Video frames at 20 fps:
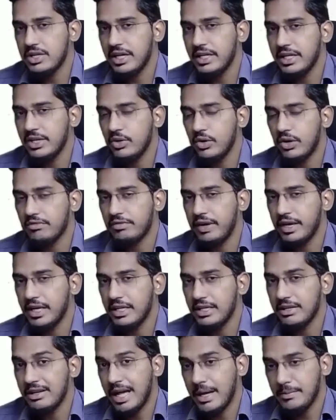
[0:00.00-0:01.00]
I did not find
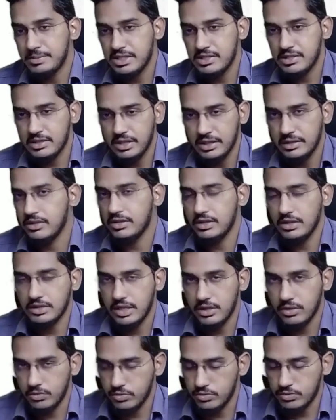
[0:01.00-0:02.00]
any lapses in the internal
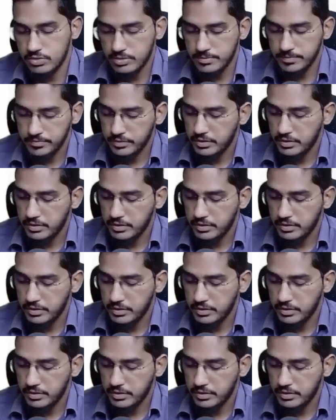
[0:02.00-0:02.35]
controls.